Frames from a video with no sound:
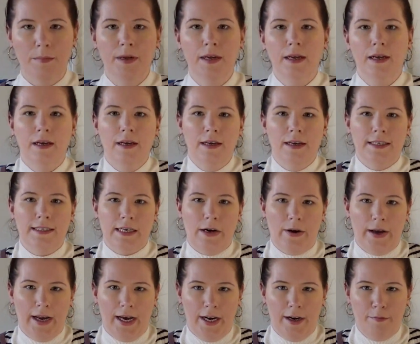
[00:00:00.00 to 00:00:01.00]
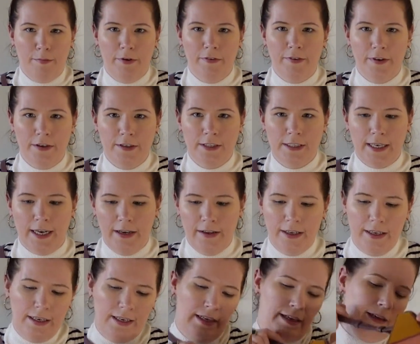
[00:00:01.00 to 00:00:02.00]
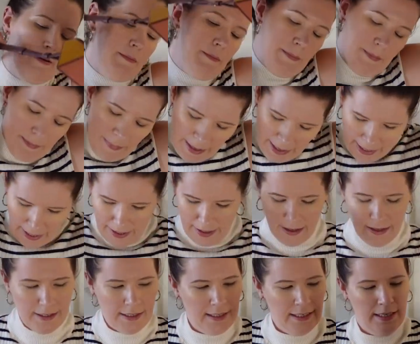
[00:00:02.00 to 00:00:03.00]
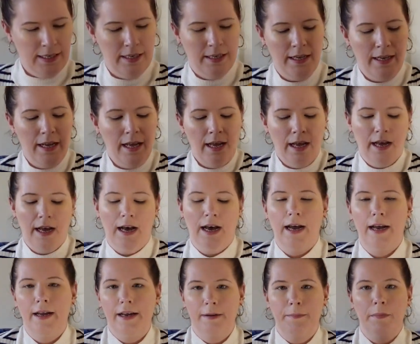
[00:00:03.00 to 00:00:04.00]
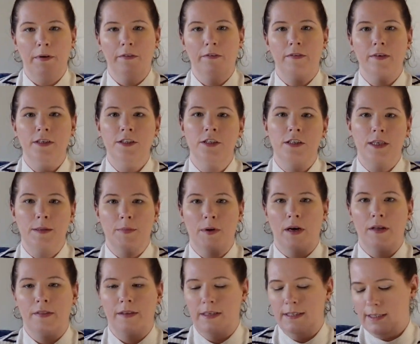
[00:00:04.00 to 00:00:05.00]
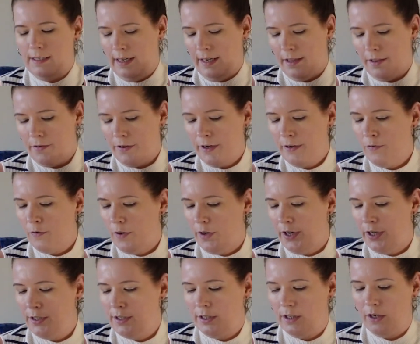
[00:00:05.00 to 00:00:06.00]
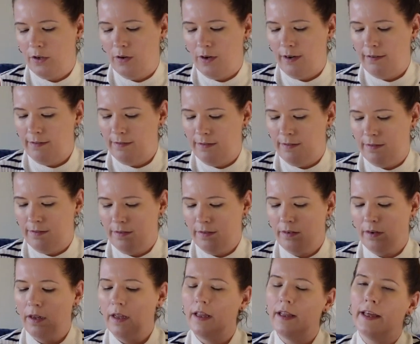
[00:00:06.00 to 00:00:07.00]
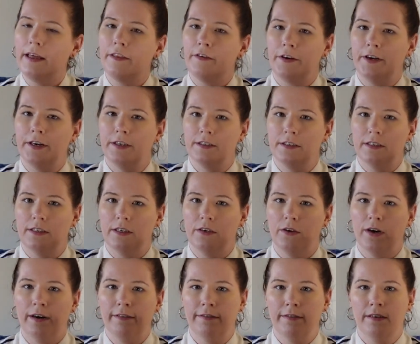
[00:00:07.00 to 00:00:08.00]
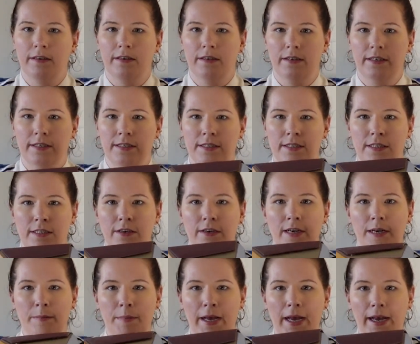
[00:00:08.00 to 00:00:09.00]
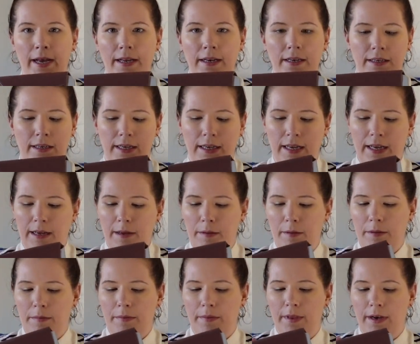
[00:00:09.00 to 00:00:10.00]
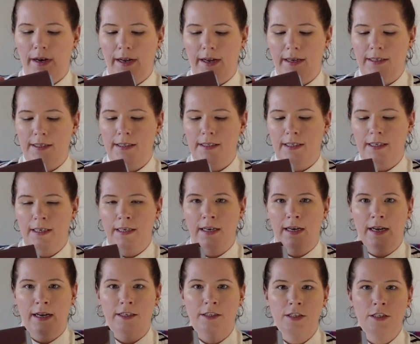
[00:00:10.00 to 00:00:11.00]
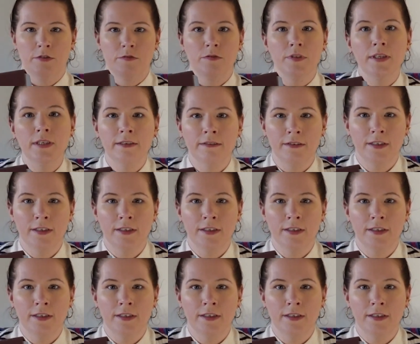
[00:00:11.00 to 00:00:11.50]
It's how I kind of prefer to style it. And I originally bought this like 3 or 4 years ago off of, no, like 3 years ago off a Instagram ad that I had seen, and I just really,